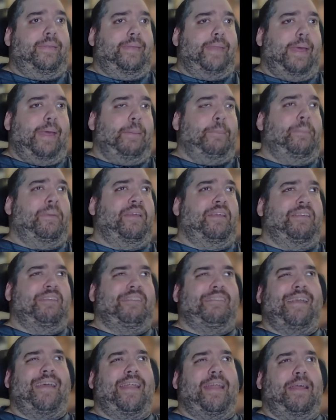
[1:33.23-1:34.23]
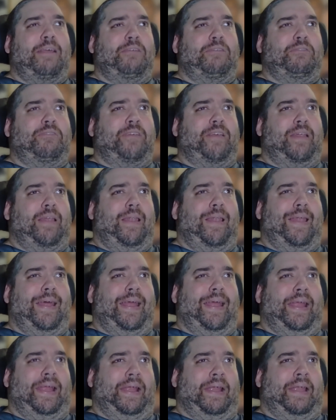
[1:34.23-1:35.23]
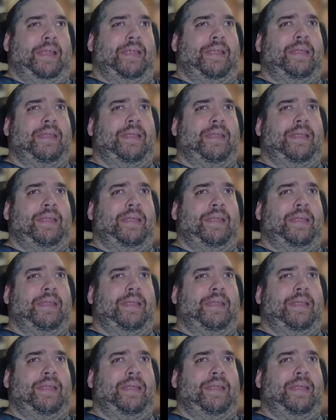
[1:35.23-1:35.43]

that being said, I feel like